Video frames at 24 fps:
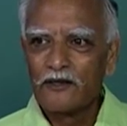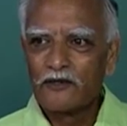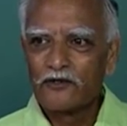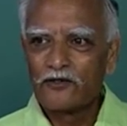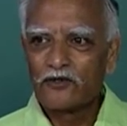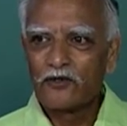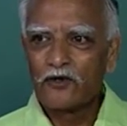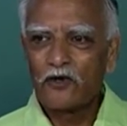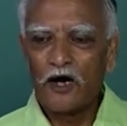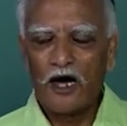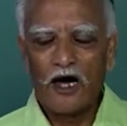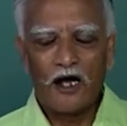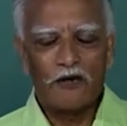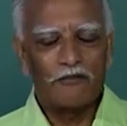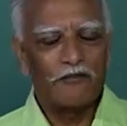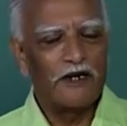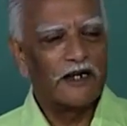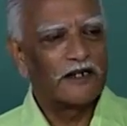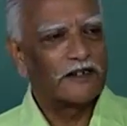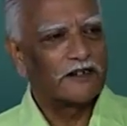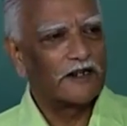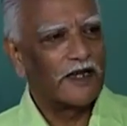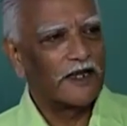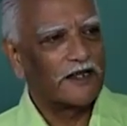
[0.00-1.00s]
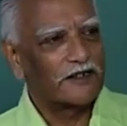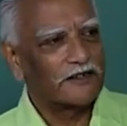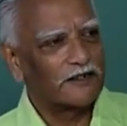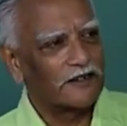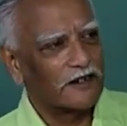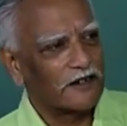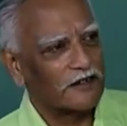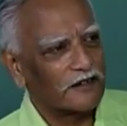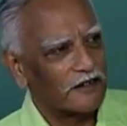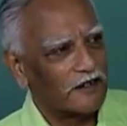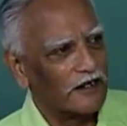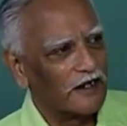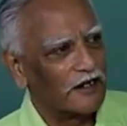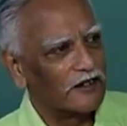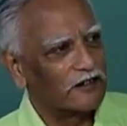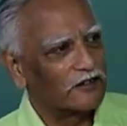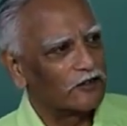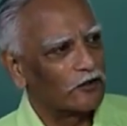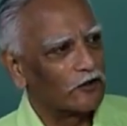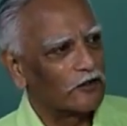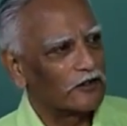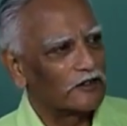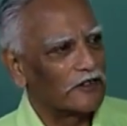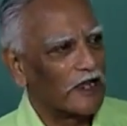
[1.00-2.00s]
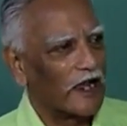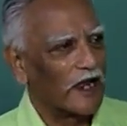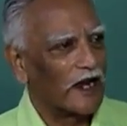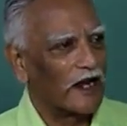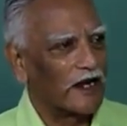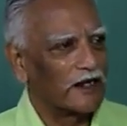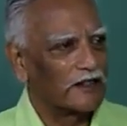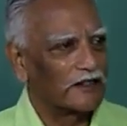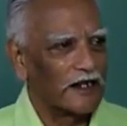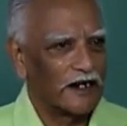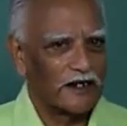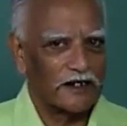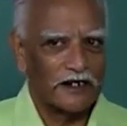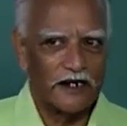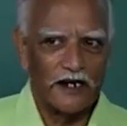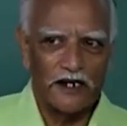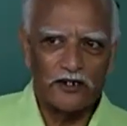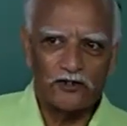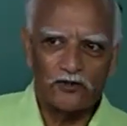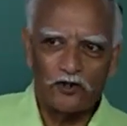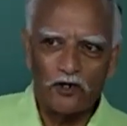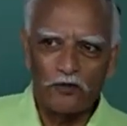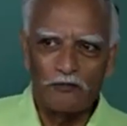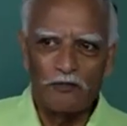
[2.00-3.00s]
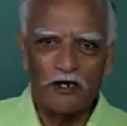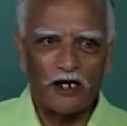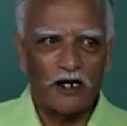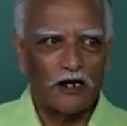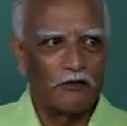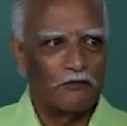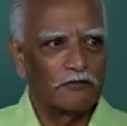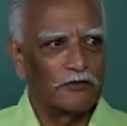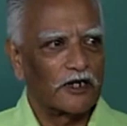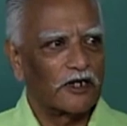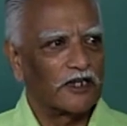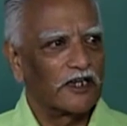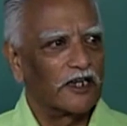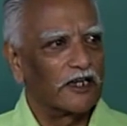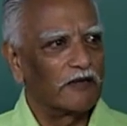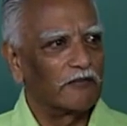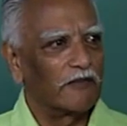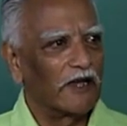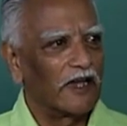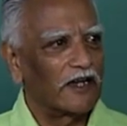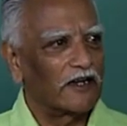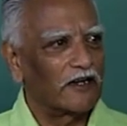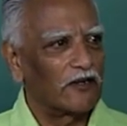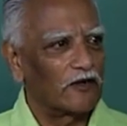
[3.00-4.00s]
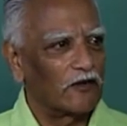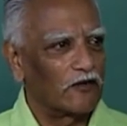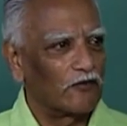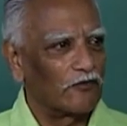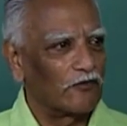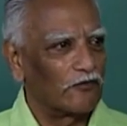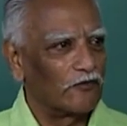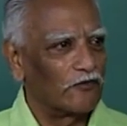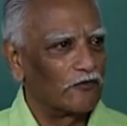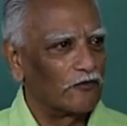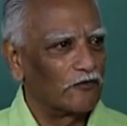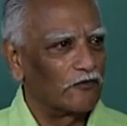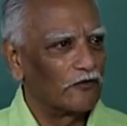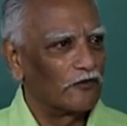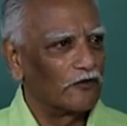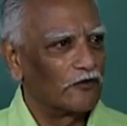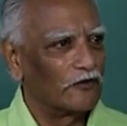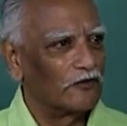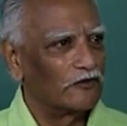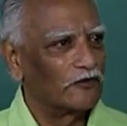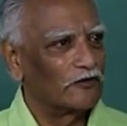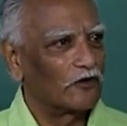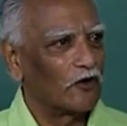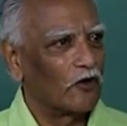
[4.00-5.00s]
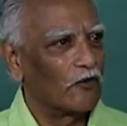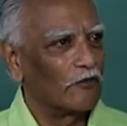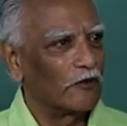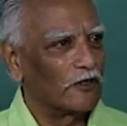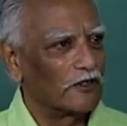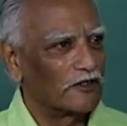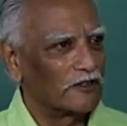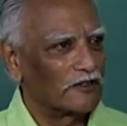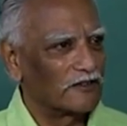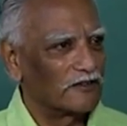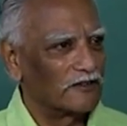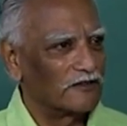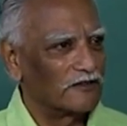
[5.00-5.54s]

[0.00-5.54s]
So, army takes it into its head that it should become the kingmaker of the Romans.